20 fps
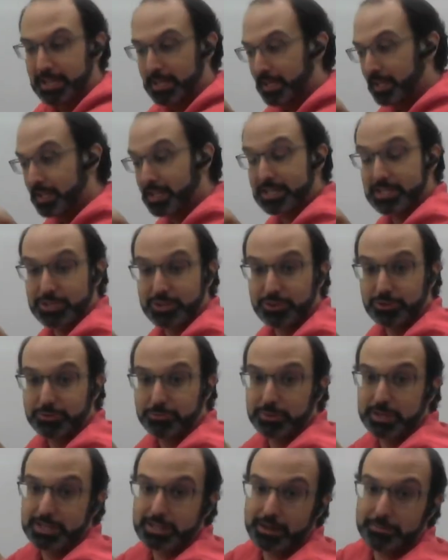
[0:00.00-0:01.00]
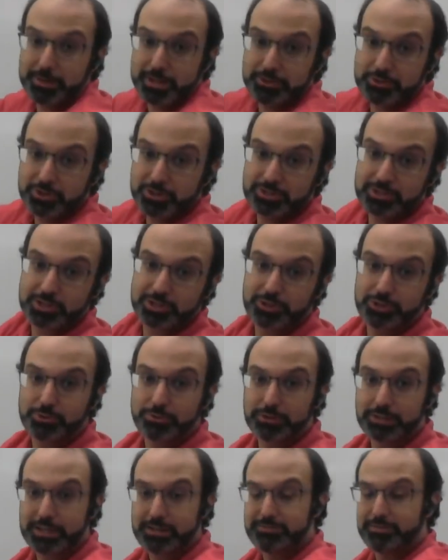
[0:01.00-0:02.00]
These are the three dimensions that you
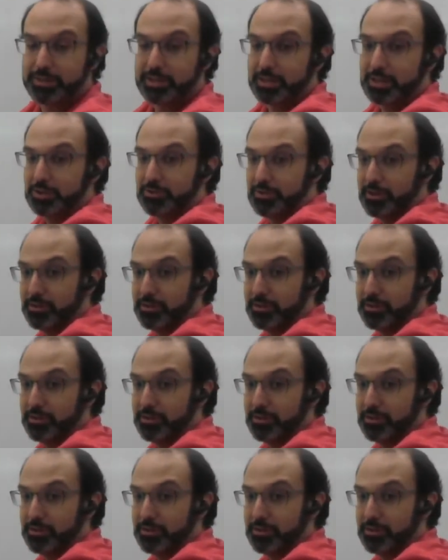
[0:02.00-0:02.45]
live in your